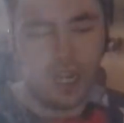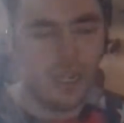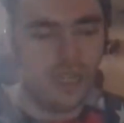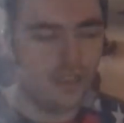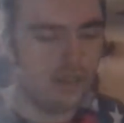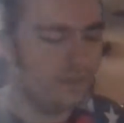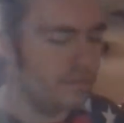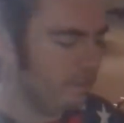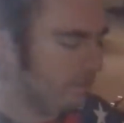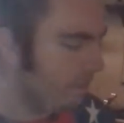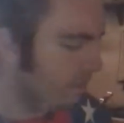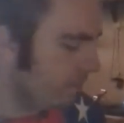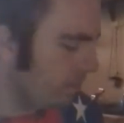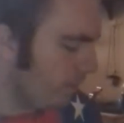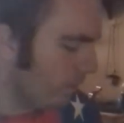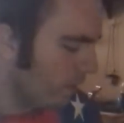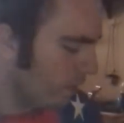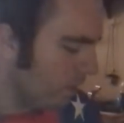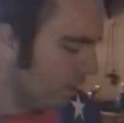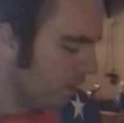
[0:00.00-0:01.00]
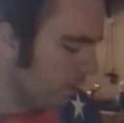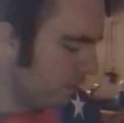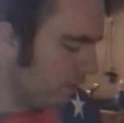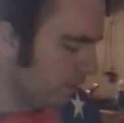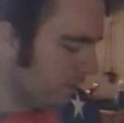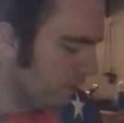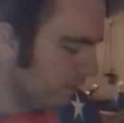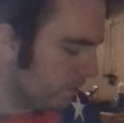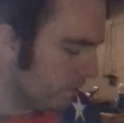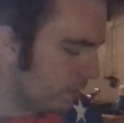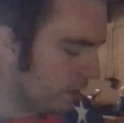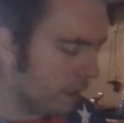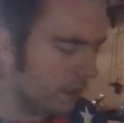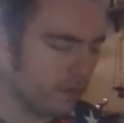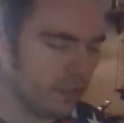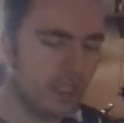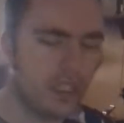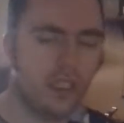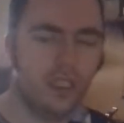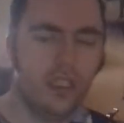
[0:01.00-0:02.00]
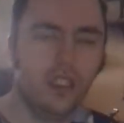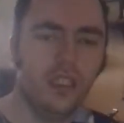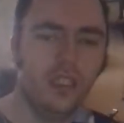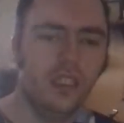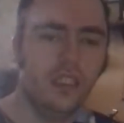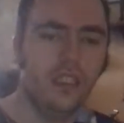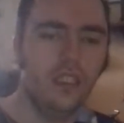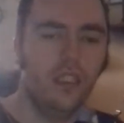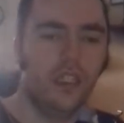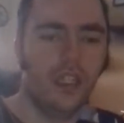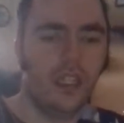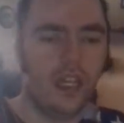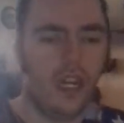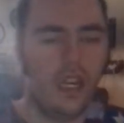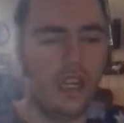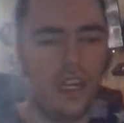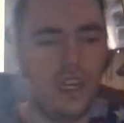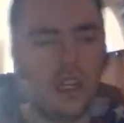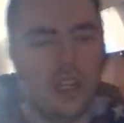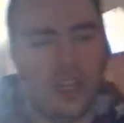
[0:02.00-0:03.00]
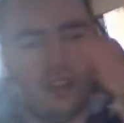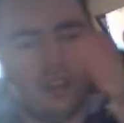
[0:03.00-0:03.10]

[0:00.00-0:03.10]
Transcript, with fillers: the mod and everything. And I